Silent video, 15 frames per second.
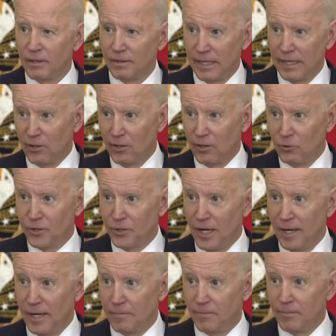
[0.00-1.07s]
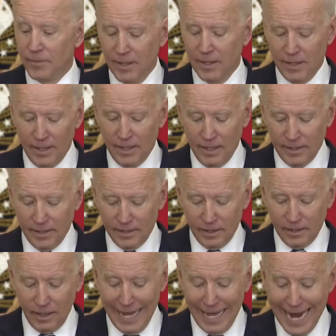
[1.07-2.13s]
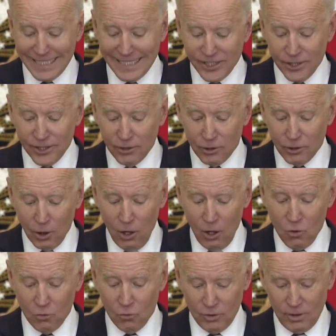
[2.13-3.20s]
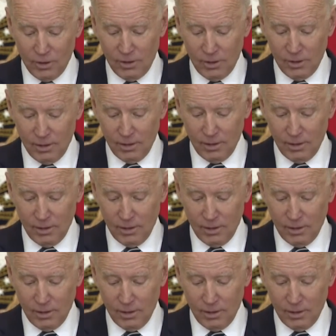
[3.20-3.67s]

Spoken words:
That whole time. Last year alone,